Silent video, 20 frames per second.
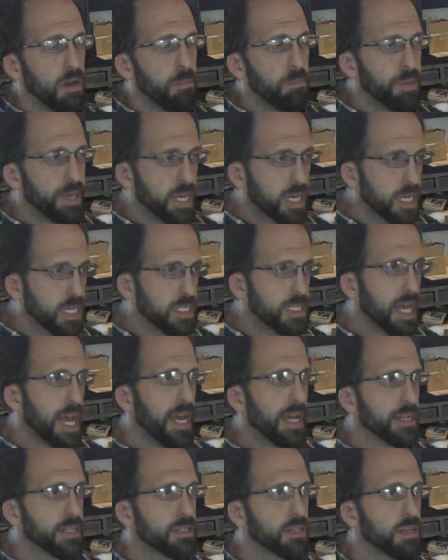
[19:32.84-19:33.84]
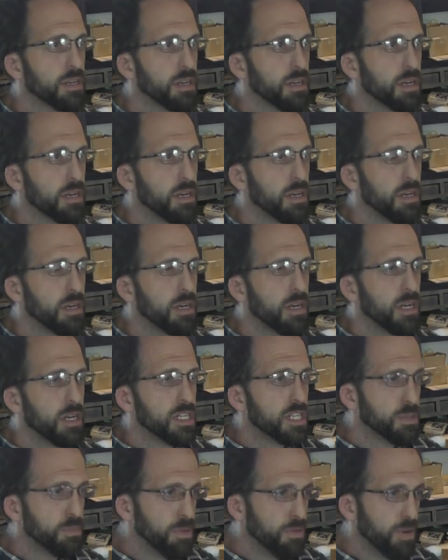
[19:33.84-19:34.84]
Be content
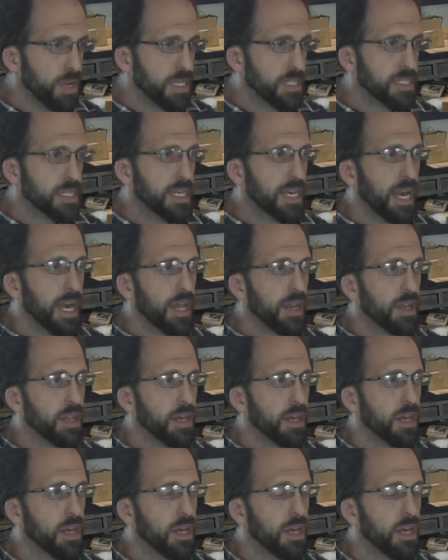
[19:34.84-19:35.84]
to be raised again.